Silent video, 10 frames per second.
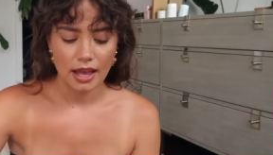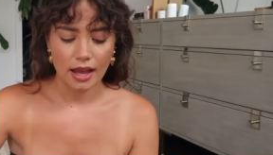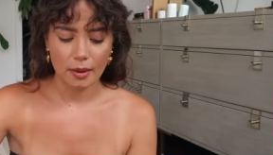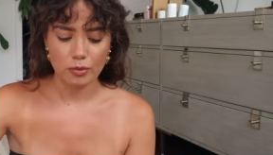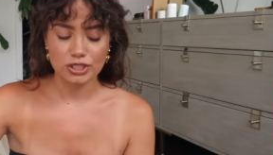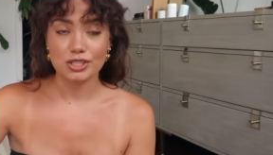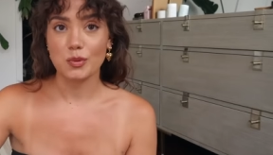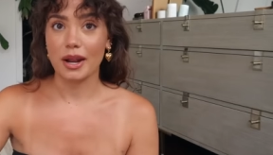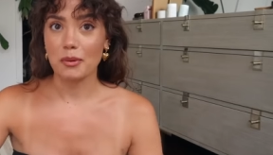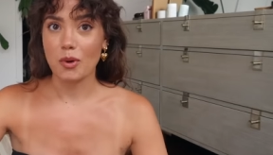um, which is
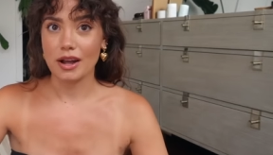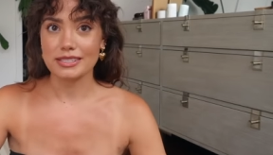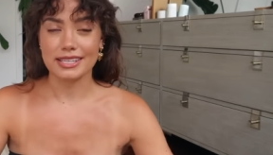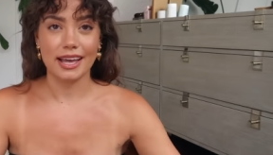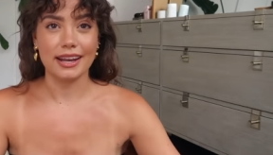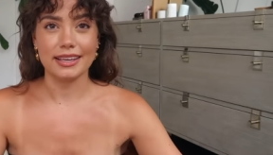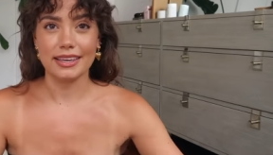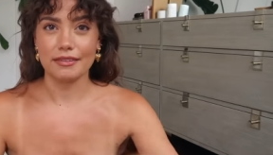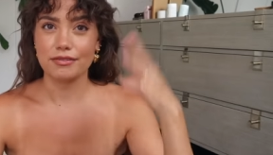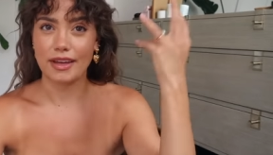what I want to kind of
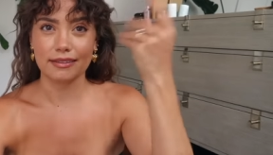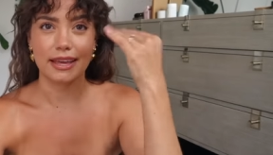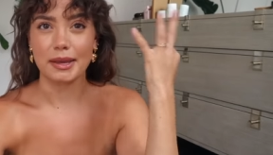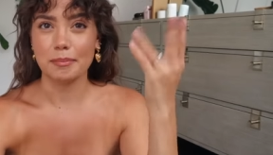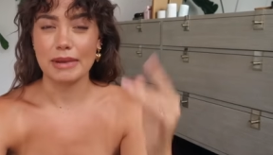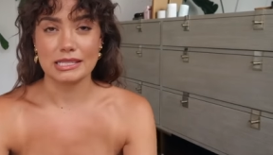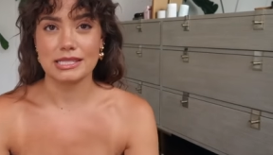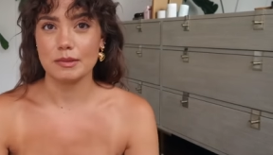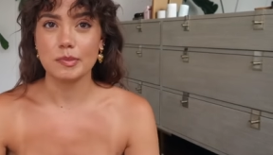give that like messy,